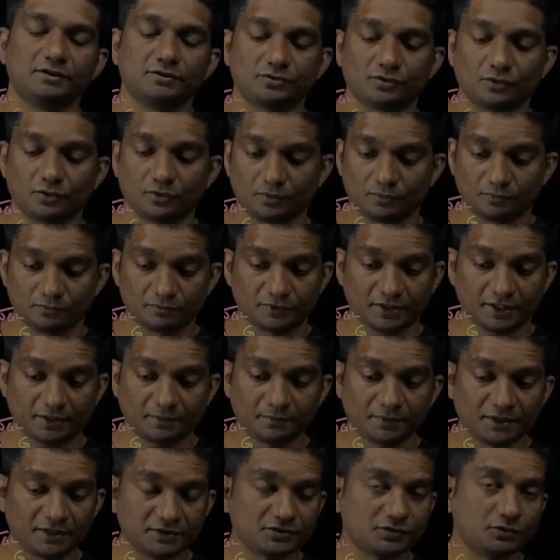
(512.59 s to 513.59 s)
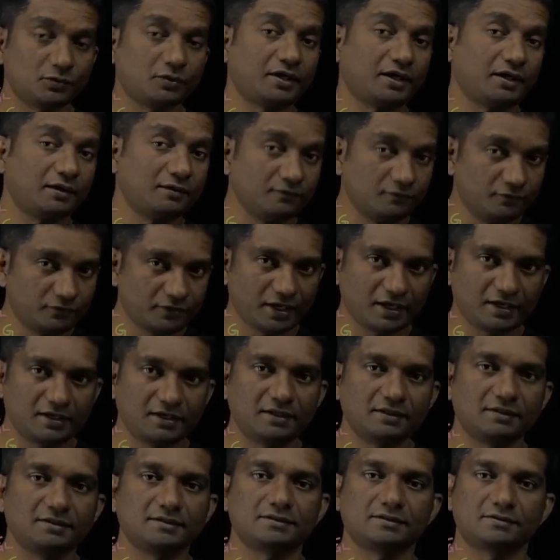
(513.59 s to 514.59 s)
So that means you can
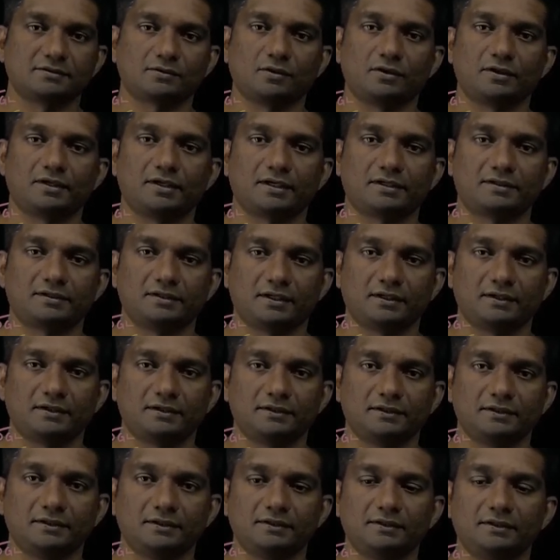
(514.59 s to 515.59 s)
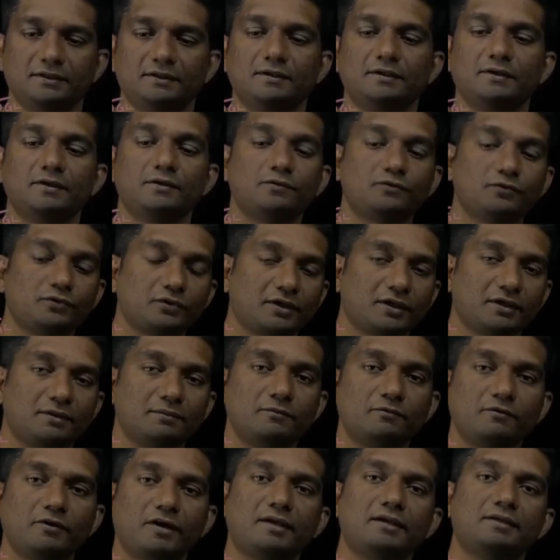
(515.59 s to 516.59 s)
vary this contact angle if you
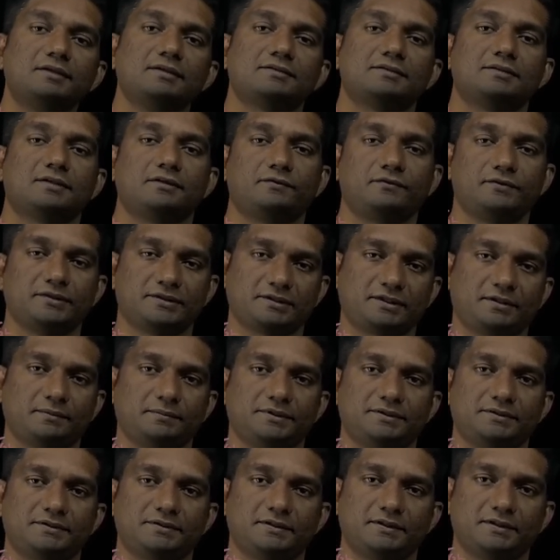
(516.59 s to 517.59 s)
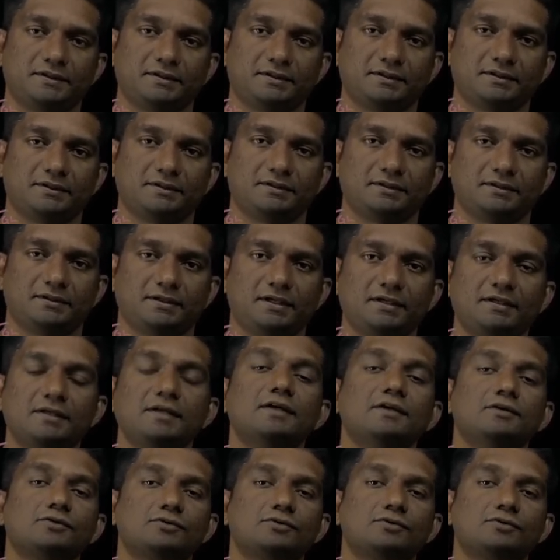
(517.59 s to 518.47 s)
can vary the surface chemistry, right?